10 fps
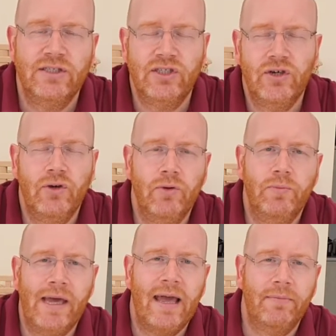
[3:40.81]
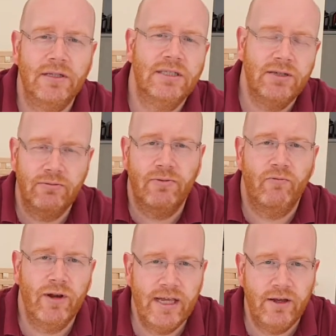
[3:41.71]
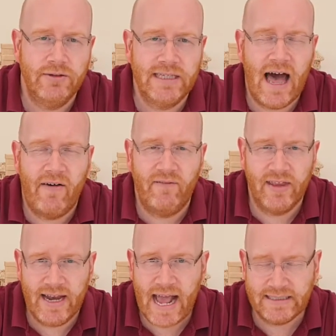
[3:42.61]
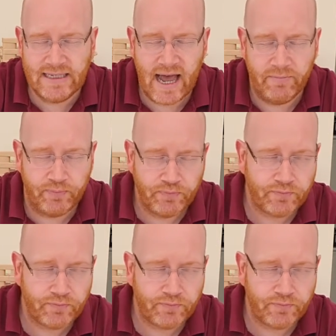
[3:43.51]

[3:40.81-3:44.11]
to be able to reuse that for the next time.